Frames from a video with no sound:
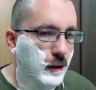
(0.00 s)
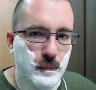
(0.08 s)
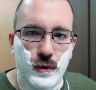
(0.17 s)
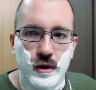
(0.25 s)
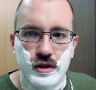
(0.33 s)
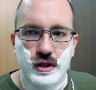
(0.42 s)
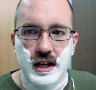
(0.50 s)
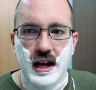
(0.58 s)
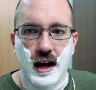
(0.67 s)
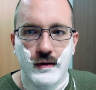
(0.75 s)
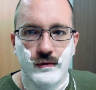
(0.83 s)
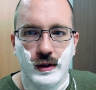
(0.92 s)
push the
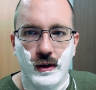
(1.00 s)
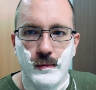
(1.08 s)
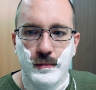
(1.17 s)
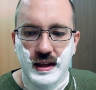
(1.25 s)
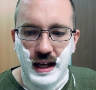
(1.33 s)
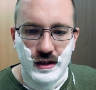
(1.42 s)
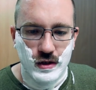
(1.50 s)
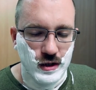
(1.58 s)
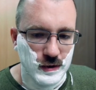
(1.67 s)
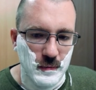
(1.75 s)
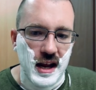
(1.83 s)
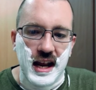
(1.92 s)
envelope, but that's
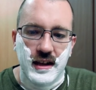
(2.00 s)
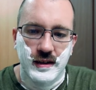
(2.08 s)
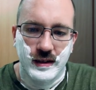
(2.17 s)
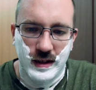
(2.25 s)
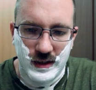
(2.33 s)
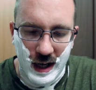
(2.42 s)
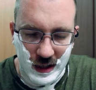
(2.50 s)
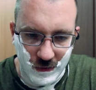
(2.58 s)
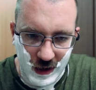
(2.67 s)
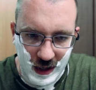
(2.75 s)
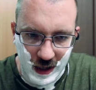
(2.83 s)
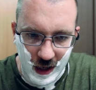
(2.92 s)
just me. Let's
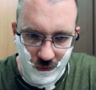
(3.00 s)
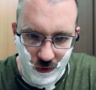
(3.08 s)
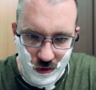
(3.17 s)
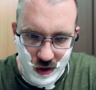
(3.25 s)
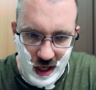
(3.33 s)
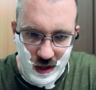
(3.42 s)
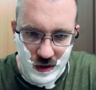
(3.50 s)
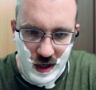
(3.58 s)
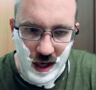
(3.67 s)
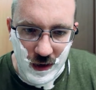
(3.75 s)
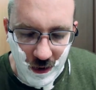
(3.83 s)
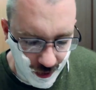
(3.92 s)
activate the iPhone cheat
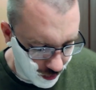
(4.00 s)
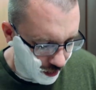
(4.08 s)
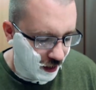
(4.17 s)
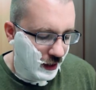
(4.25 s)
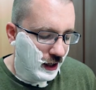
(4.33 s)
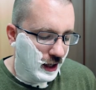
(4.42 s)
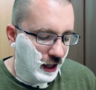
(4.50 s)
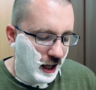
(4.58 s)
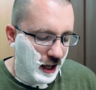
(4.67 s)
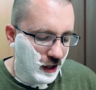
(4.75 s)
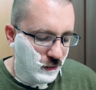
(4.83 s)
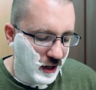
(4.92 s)
sheet.
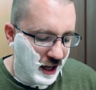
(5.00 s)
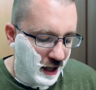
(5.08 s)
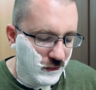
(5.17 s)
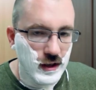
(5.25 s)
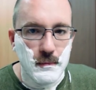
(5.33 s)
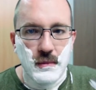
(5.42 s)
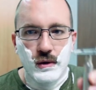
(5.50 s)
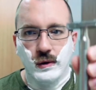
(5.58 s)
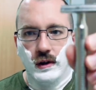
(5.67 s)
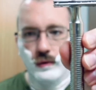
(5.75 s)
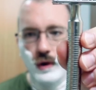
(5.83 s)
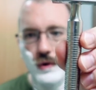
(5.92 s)
And we have the
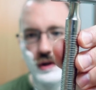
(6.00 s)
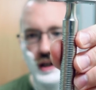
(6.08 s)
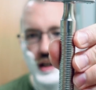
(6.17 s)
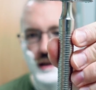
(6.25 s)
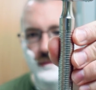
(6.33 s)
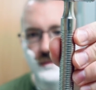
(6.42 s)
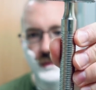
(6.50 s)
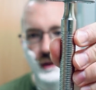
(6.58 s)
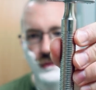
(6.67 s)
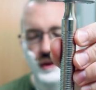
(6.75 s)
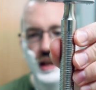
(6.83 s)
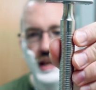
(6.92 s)
Muhle Rocca
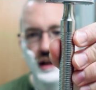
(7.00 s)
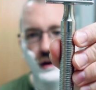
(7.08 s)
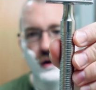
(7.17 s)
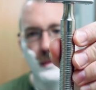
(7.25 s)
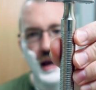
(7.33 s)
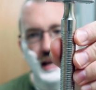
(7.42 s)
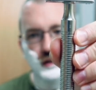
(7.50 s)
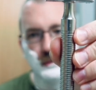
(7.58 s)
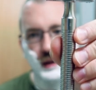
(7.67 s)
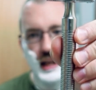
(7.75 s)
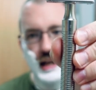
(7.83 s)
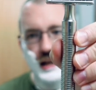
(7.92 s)
with a Euromax
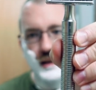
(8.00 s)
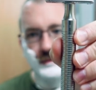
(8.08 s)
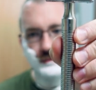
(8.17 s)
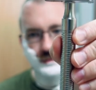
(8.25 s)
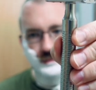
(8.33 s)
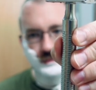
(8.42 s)
blade in it.